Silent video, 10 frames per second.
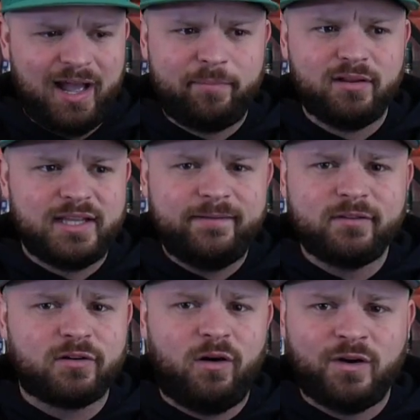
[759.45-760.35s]
I believe
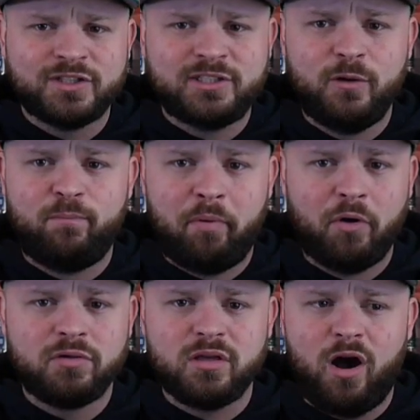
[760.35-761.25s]
they're also
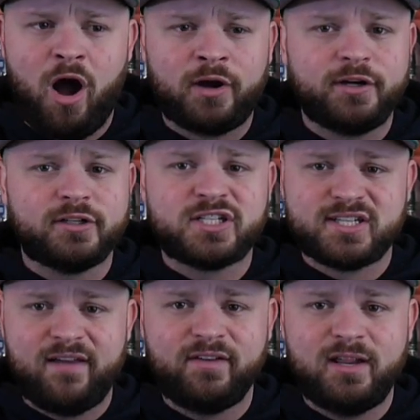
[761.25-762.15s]
both under
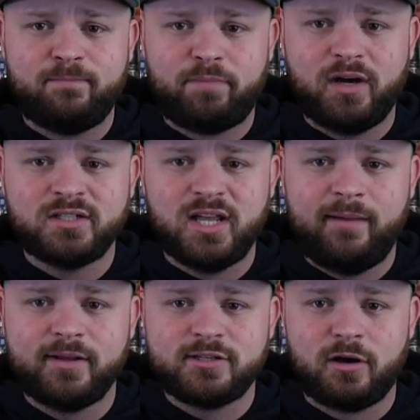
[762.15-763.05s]
70 bucks
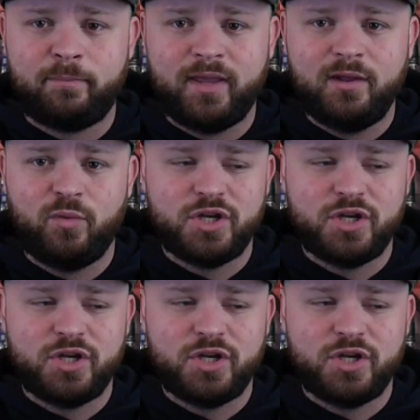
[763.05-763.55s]
MSRP,